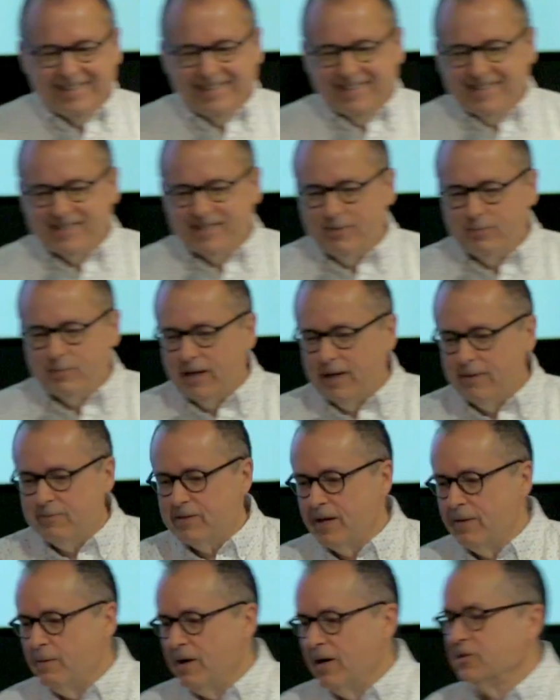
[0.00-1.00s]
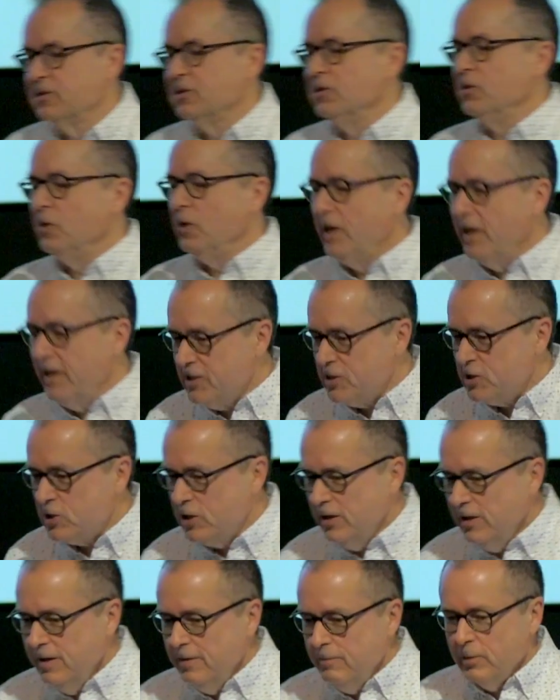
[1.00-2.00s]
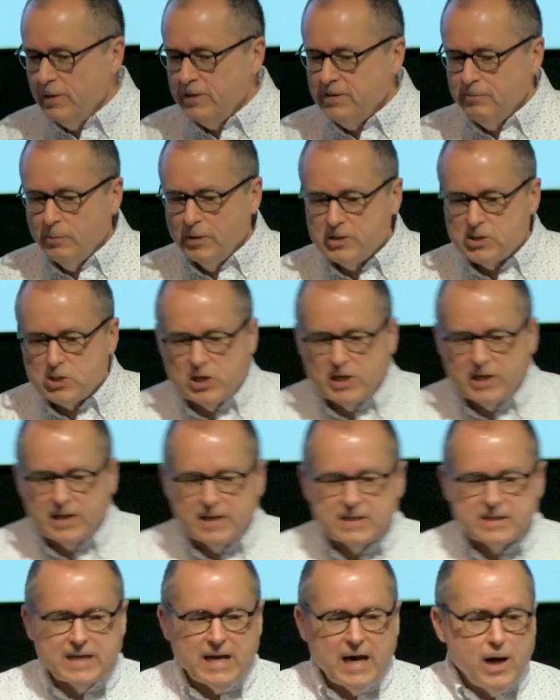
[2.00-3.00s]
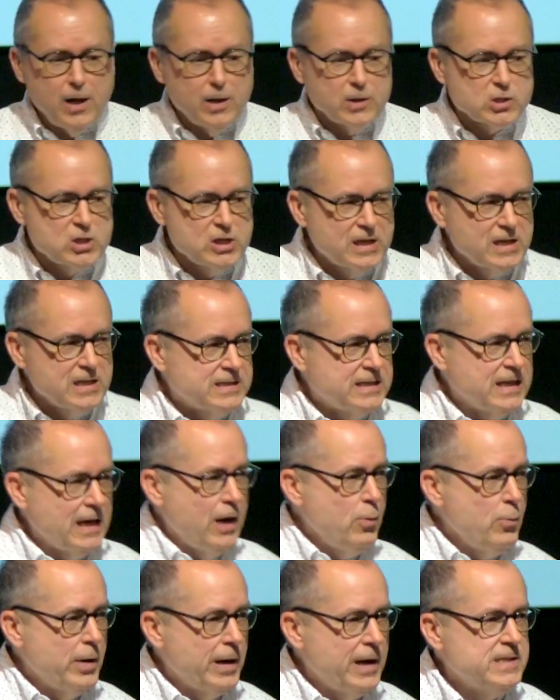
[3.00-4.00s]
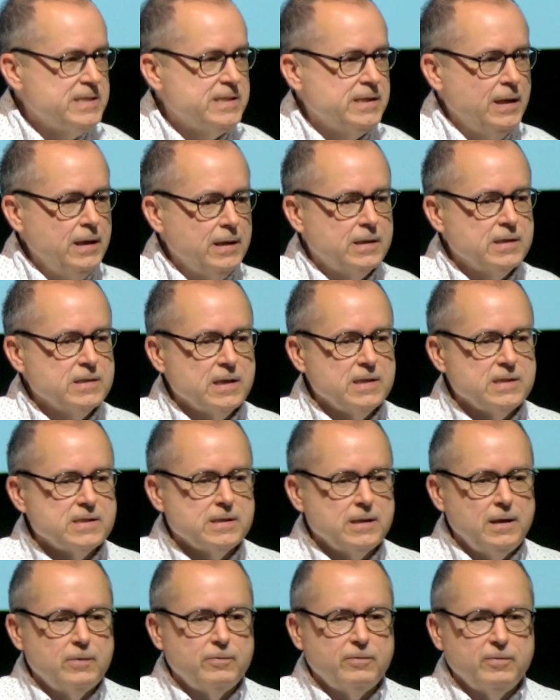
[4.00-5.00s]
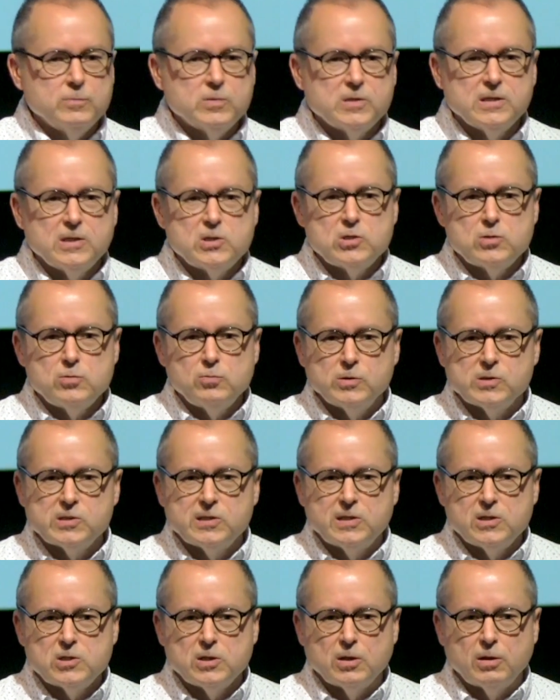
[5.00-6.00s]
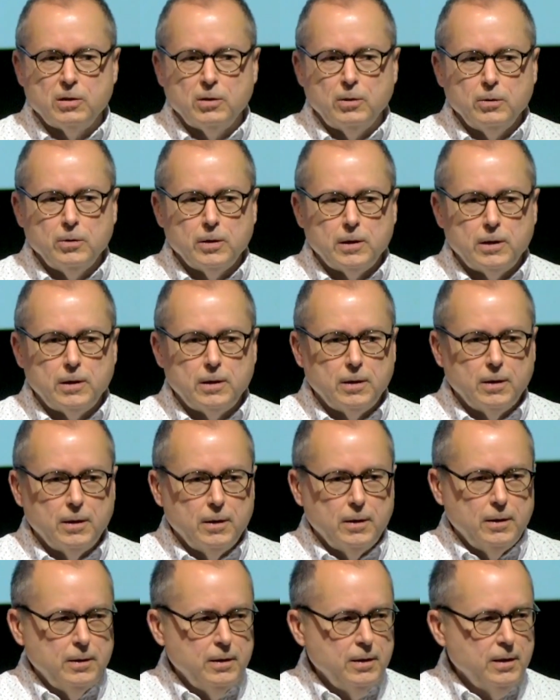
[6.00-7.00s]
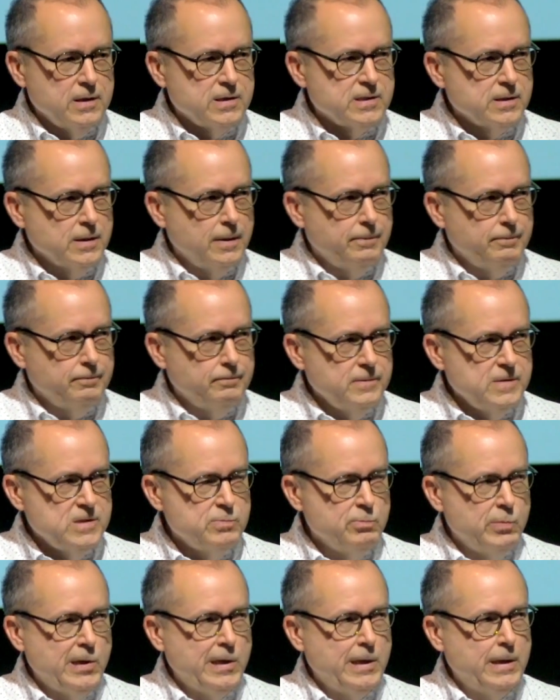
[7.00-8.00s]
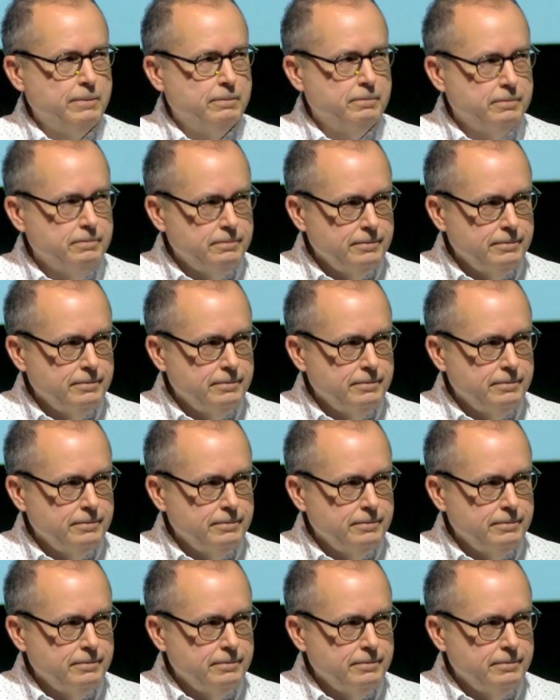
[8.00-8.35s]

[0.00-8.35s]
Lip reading: Sometimes I'm out to lunch, but she can tell. She can tell when I say it because I say it with such authority. I say, it's B.